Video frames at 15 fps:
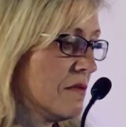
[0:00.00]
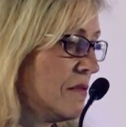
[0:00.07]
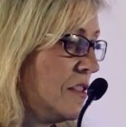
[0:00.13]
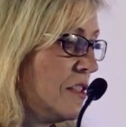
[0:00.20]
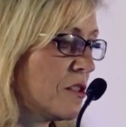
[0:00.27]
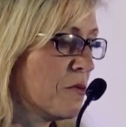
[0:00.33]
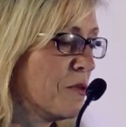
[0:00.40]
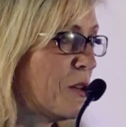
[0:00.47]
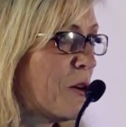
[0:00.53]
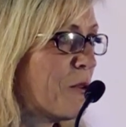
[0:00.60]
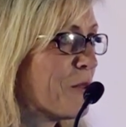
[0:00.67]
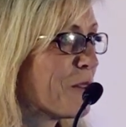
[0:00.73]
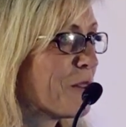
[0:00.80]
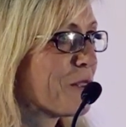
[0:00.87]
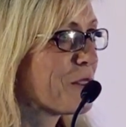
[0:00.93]
we
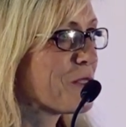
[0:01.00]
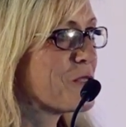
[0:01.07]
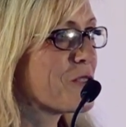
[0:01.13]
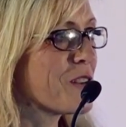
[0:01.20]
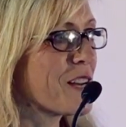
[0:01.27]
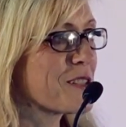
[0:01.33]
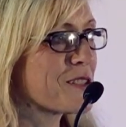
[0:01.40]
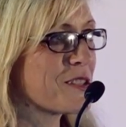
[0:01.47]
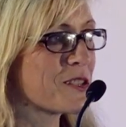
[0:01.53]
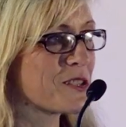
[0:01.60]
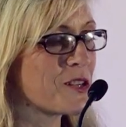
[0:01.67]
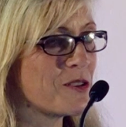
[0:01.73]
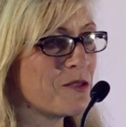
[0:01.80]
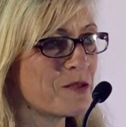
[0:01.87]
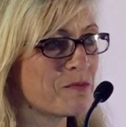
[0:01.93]
know that contractors
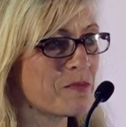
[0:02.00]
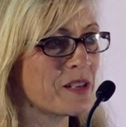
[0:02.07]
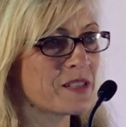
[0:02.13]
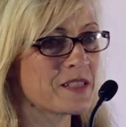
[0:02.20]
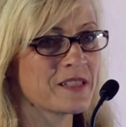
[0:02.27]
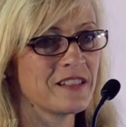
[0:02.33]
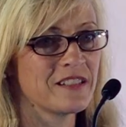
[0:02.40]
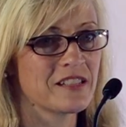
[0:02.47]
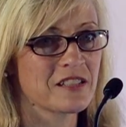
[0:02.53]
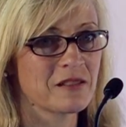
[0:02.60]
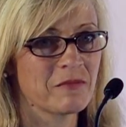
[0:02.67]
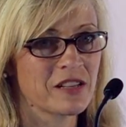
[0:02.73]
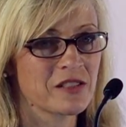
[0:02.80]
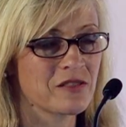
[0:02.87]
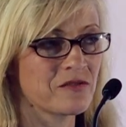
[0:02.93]
use PSCs as a
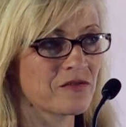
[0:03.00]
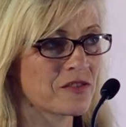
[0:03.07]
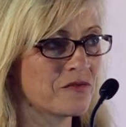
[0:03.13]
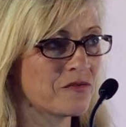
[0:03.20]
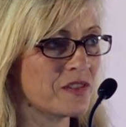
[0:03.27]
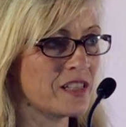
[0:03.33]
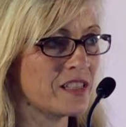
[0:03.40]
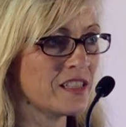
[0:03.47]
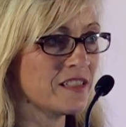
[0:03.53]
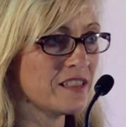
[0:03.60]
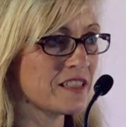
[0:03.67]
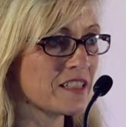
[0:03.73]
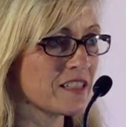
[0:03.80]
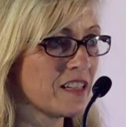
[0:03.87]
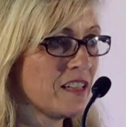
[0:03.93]
matter of
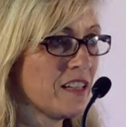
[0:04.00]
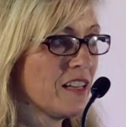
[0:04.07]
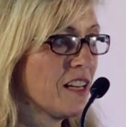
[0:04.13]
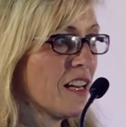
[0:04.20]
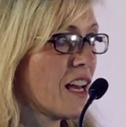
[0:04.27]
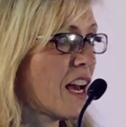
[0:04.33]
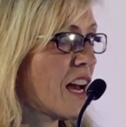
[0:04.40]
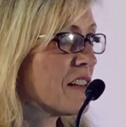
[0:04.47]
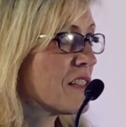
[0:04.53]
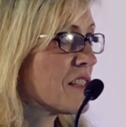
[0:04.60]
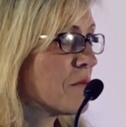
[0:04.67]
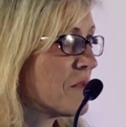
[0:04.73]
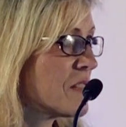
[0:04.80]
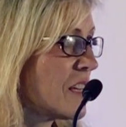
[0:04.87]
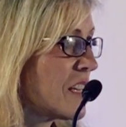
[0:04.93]
convenience, and
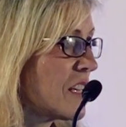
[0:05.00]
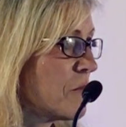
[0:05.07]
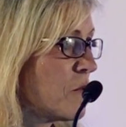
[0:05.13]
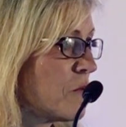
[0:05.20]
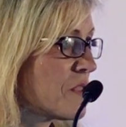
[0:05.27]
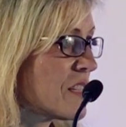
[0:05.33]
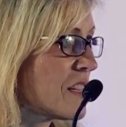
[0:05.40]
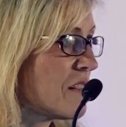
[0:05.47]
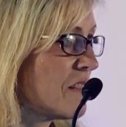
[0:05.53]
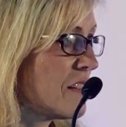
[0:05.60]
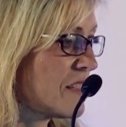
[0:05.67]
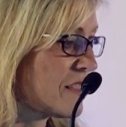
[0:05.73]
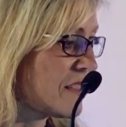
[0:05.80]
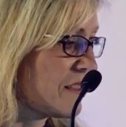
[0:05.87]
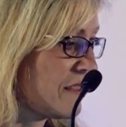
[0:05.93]
some take it more
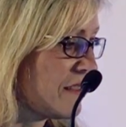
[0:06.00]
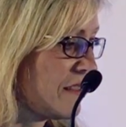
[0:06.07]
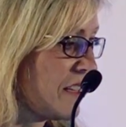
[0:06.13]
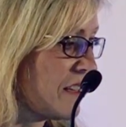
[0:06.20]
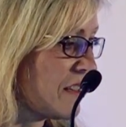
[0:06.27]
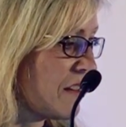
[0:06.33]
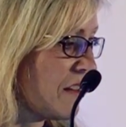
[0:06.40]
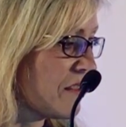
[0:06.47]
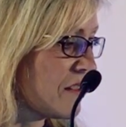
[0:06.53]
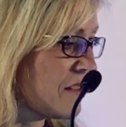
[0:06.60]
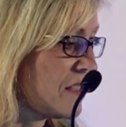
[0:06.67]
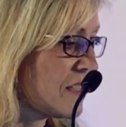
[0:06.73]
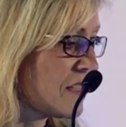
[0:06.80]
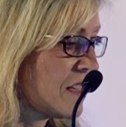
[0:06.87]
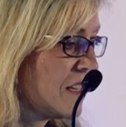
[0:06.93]
seriously than
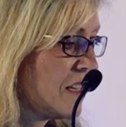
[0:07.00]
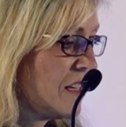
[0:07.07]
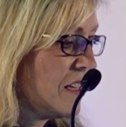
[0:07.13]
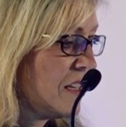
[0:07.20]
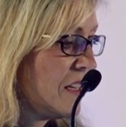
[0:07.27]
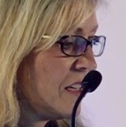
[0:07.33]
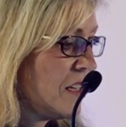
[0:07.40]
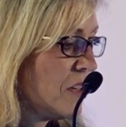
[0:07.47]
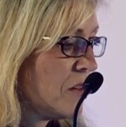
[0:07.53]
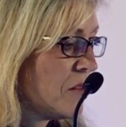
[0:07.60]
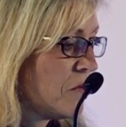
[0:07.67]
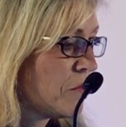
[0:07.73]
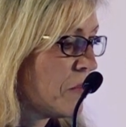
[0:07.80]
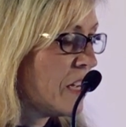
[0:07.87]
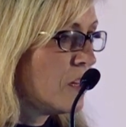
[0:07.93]
others.
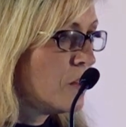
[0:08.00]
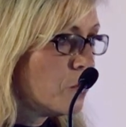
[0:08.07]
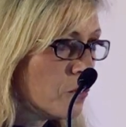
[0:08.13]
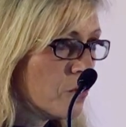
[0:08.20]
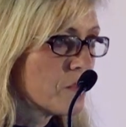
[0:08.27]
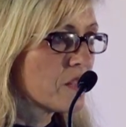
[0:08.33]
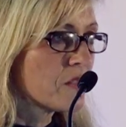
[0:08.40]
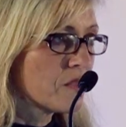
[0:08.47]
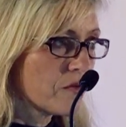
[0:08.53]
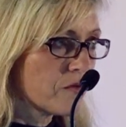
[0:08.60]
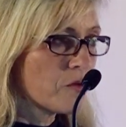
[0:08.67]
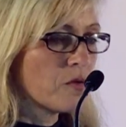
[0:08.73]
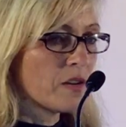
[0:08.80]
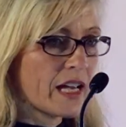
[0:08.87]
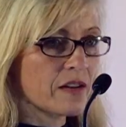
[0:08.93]
But in order to
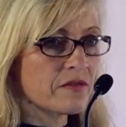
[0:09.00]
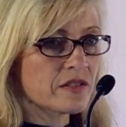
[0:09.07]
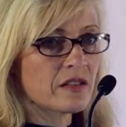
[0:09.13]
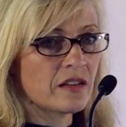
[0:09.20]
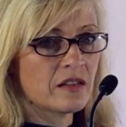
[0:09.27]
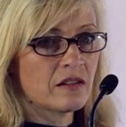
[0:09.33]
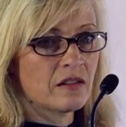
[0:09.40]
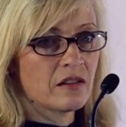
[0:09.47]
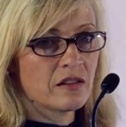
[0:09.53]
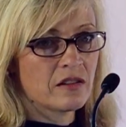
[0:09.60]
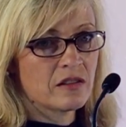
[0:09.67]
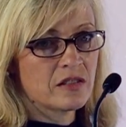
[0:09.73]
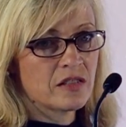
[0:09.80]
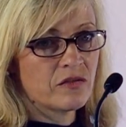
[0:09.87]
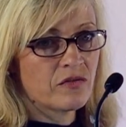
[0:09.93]
fall outside
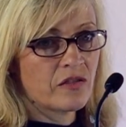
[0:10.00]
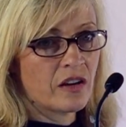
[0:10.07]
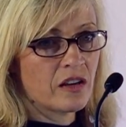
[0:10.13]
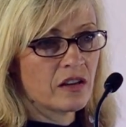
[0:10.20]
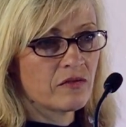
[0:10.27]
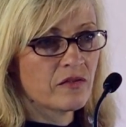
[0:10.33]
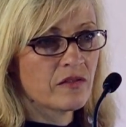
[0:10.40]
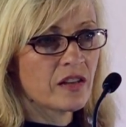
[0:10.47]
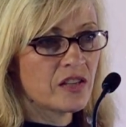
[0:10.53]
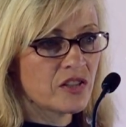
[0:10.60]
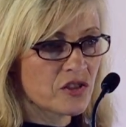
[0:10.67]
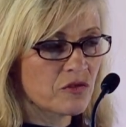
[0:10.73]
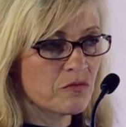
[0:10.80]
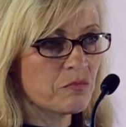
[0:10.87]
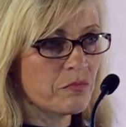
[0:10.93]
IR35, they
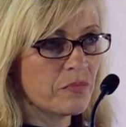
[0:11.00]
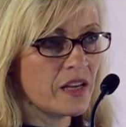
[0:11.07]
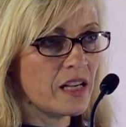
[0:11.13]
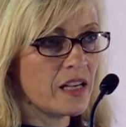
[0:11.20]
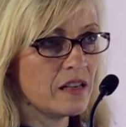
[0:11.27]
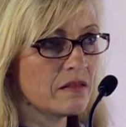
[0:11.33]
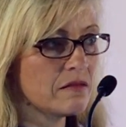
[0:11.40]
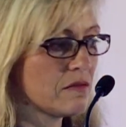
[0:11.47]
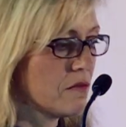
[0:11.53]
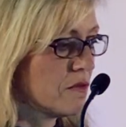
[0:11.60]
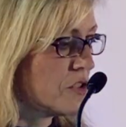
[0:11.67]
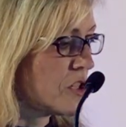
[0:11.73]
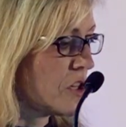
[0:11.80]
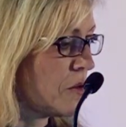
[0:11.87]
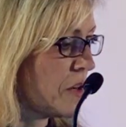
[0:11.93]
should be
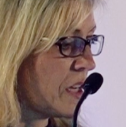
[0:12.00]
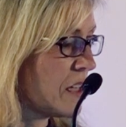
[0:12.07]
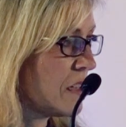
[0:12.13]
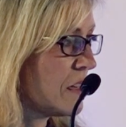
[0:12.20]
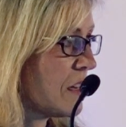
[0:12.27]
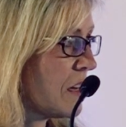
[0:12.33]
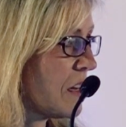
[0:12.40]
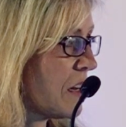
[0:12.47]
showing